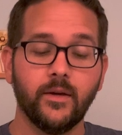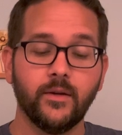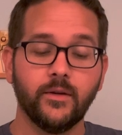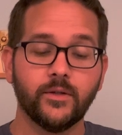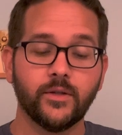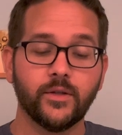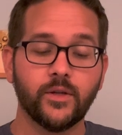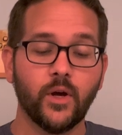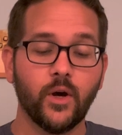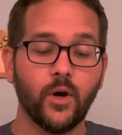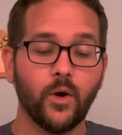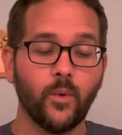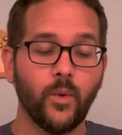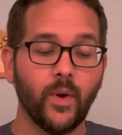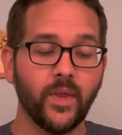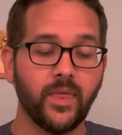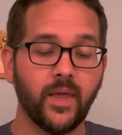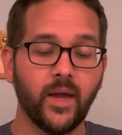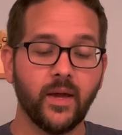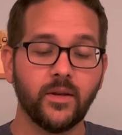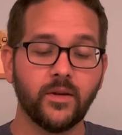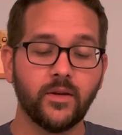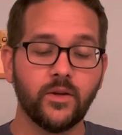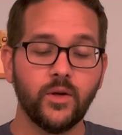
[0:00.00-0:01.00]
So what
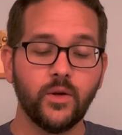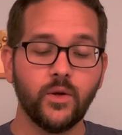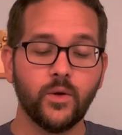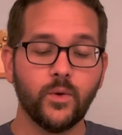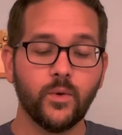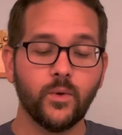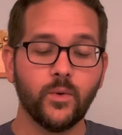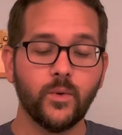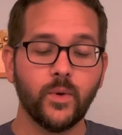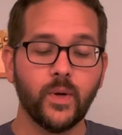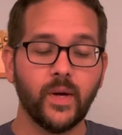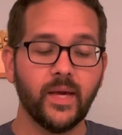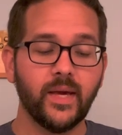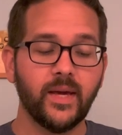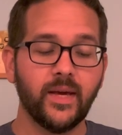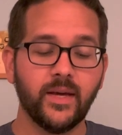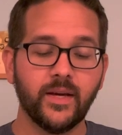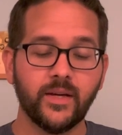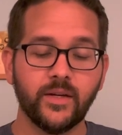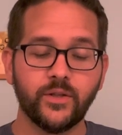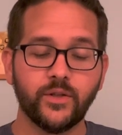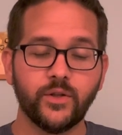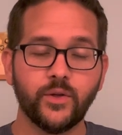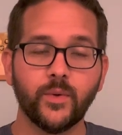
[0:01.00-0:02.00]
they do
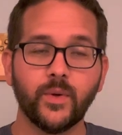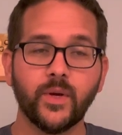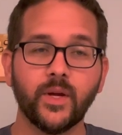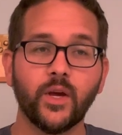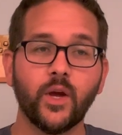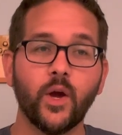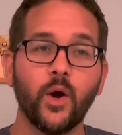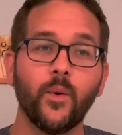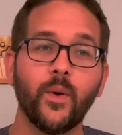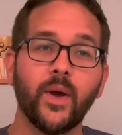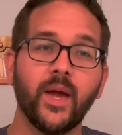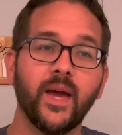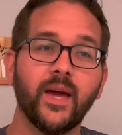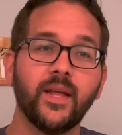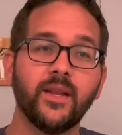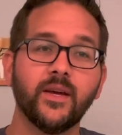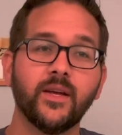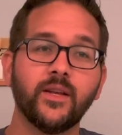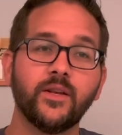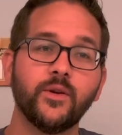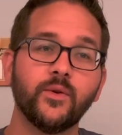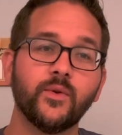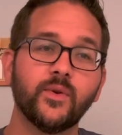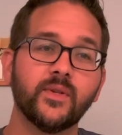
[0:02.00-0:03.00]
is you can go in
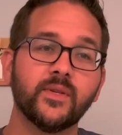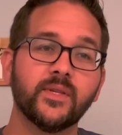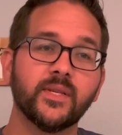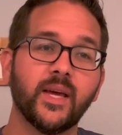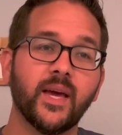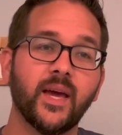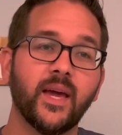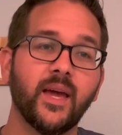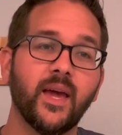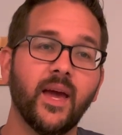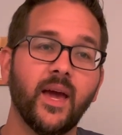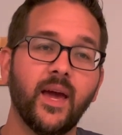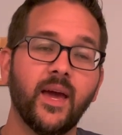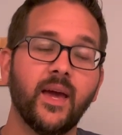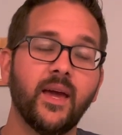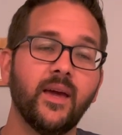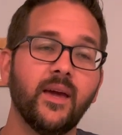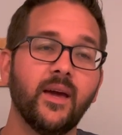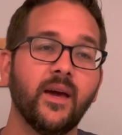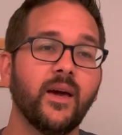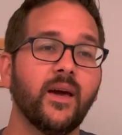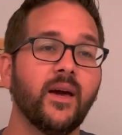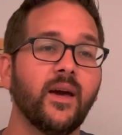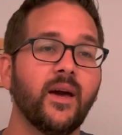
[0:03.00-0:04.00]
and you can say, hey,